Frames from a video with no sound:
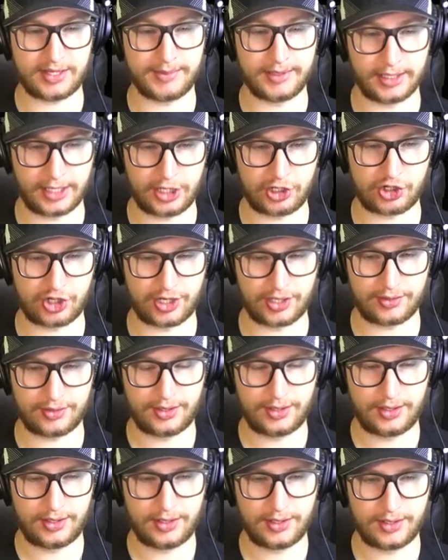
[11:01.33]
the simulation.
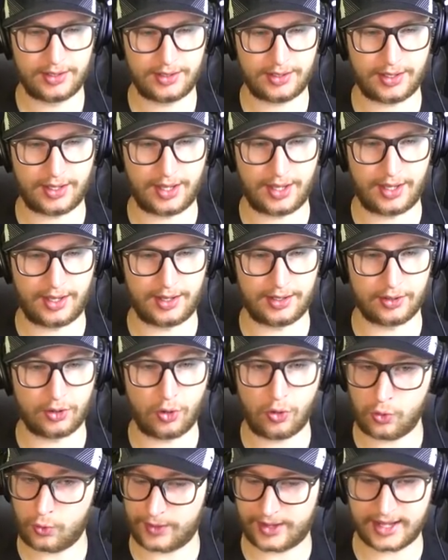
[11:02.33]
And
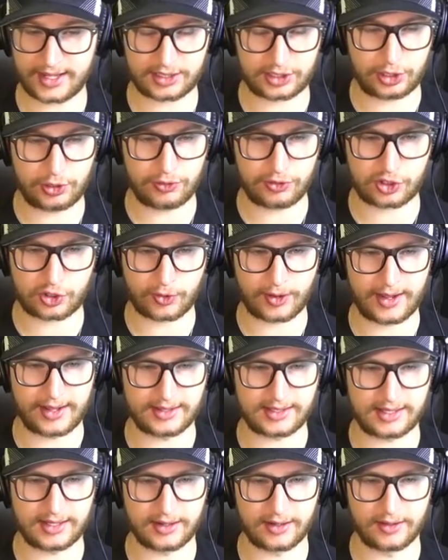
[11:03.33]
oh, we get two
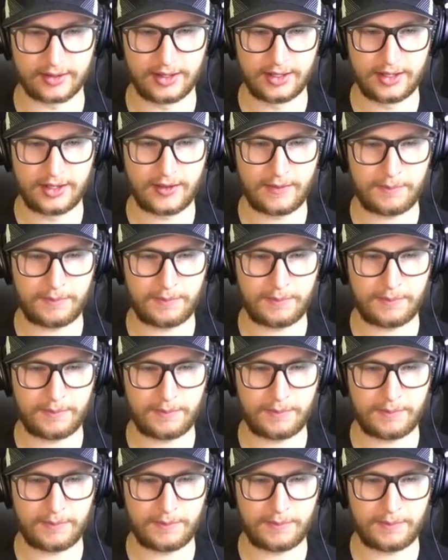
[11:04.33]
trades here.